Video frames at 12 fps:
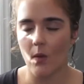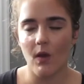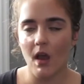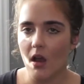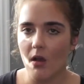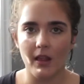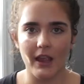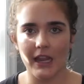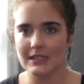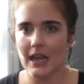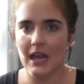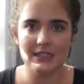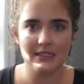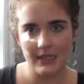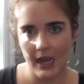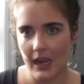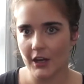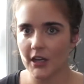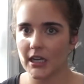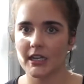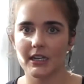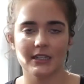Whoa, like, is that a siren?